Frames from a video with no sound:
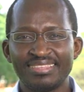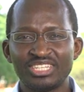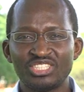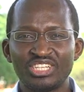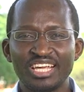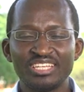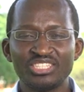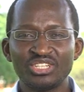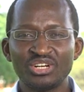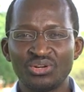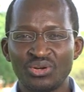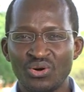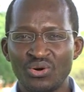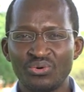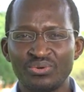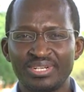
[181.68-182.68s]
the changing
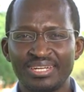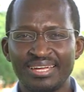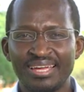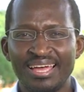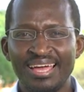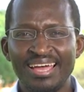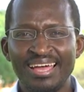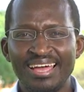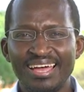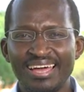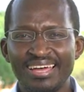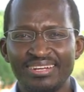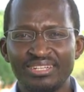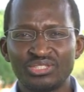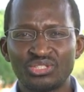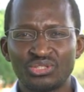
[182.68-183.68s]
load
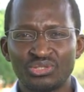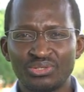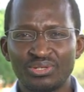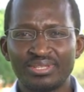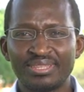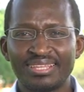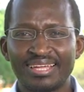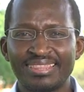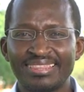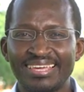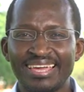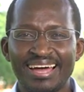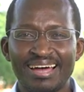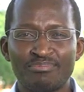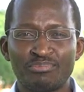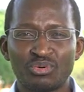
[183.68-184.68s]
and ensure that they
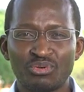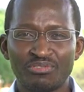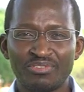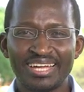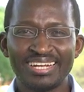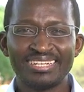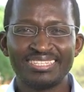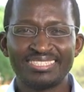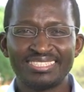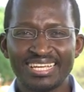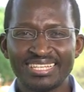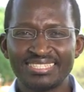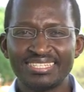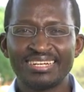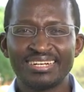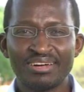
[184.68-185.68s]
are providing
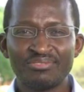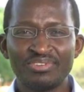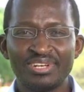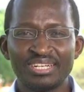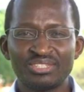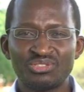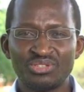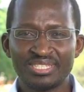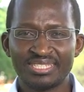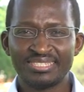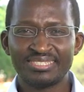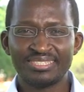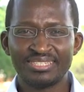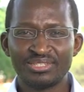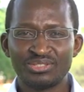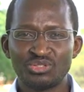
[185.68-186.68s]
just enough
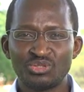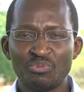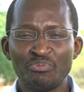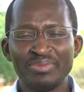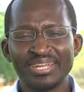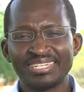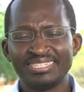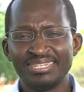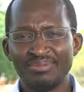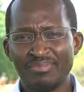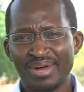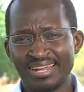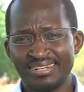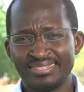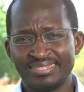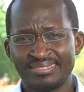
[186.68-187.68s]
electricity to meet
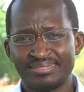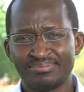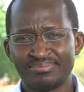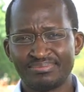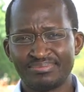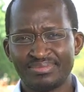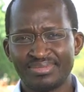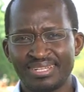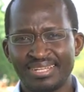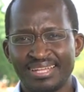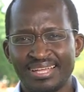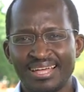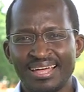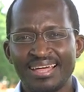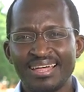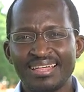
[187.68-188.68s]
demand.
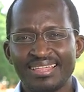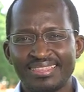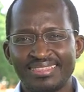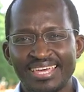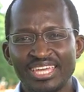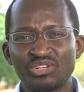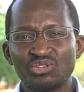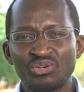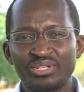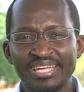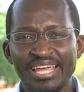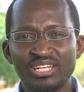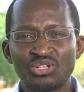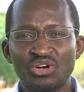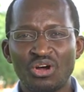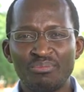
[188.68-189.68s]
They
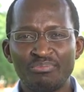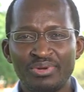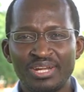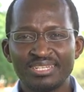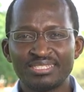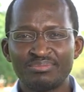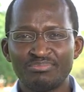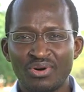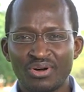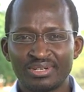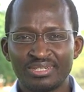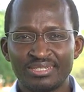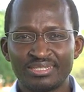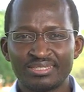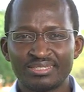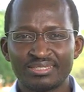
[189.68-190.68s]
create complex
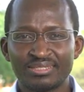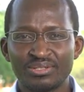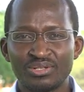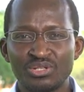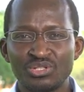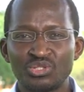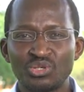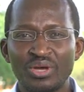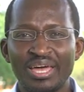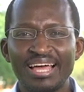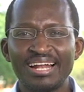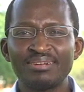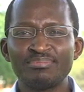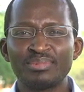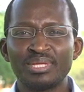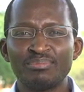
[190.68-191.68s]
models to
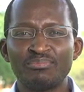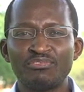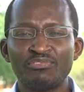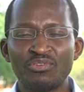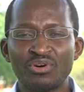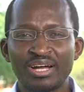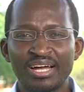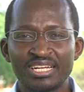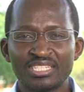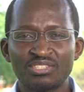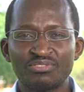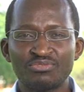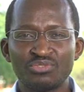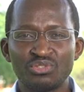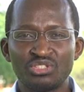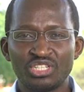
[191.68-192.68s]
help them
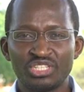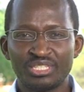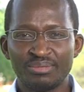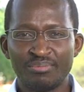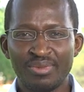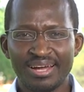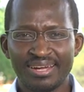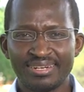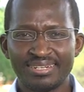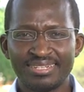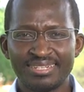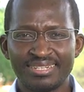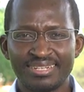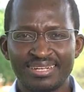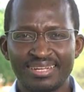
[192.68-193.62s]
forecast future demand